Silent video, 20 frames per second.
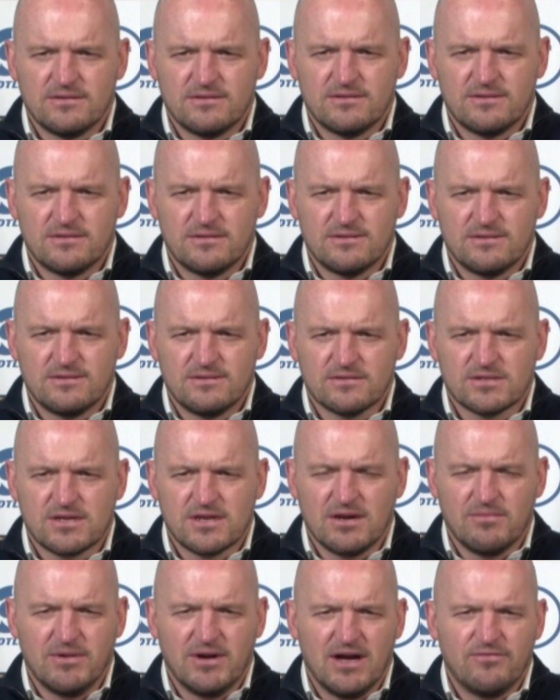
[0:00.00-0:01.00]
Scrum
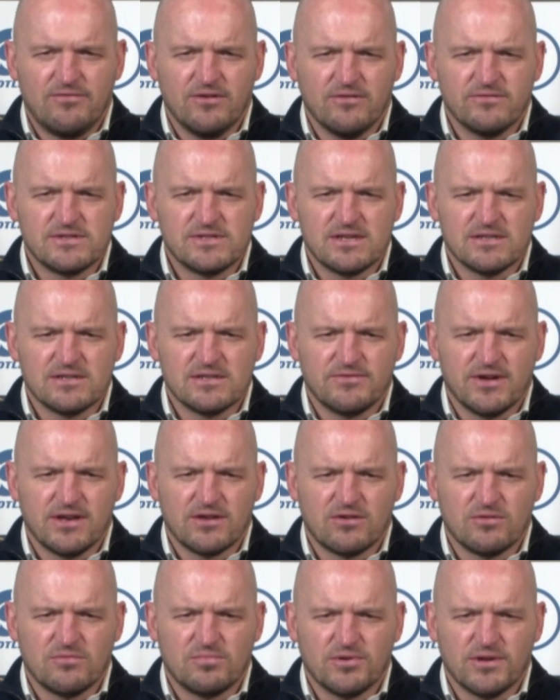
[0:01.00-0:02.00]
half obviously is a very good
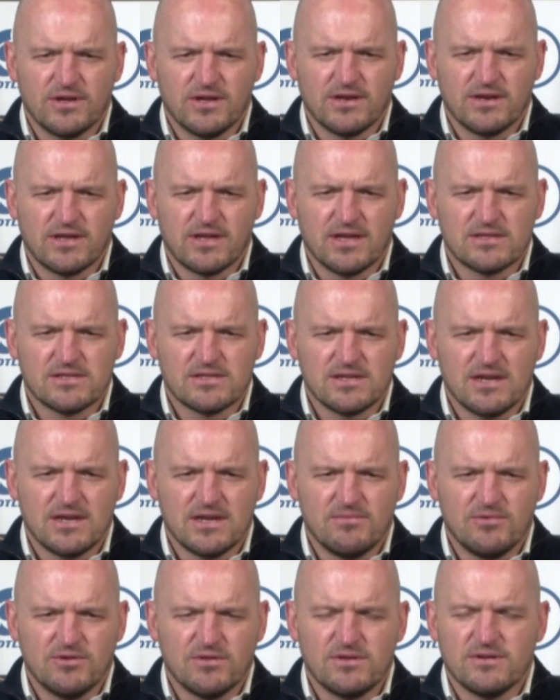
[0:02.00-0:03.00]
player and gets them
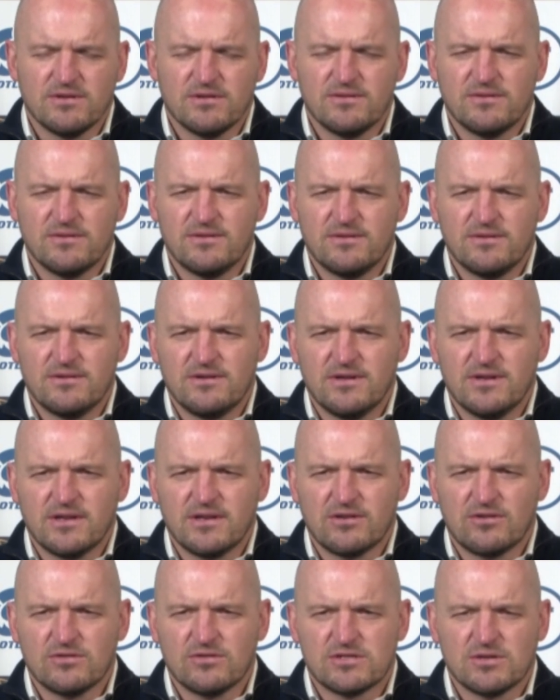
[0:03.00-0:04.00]
on,
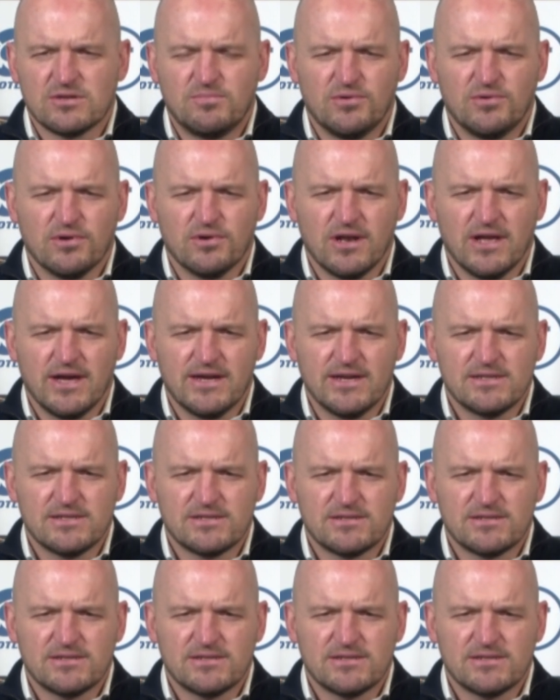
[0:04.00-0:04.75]
on good lines.